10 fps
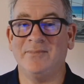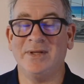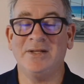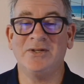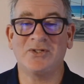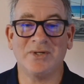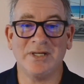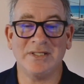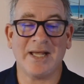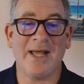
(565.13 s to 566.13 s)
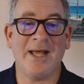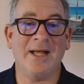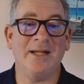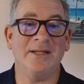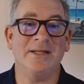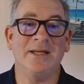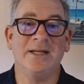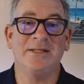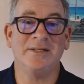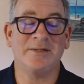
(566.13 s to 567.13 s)
industries and
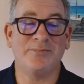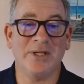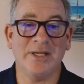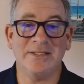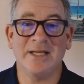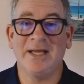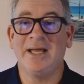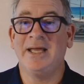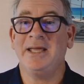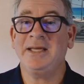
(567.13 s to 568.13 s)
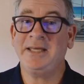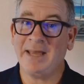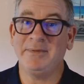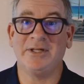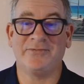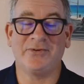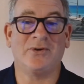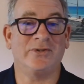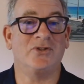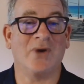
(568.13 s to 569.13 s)
disciplines. It can be
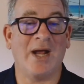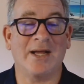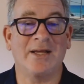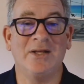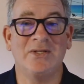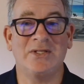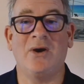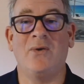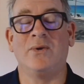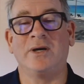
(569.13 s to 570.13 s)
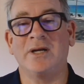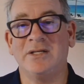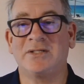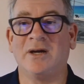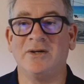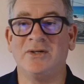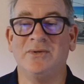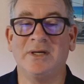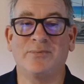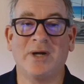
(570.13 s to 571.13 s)
difficult to track. So we're going to start
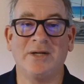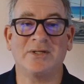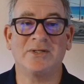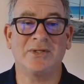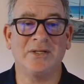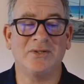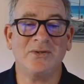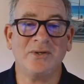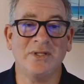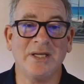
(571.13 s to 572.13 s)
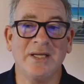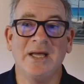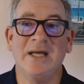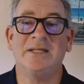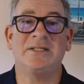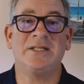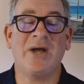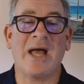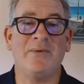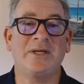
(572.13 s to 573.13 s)
doing a project internally to see
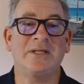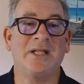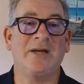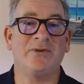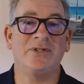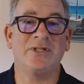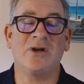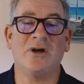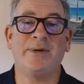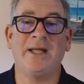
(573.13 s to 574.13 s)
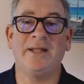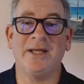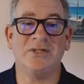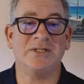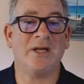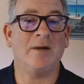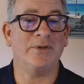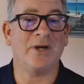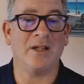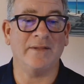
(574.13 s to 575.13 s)
how we can leverage a Copilot agent to help
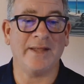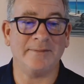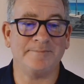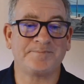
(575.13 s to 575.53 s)
with all of that.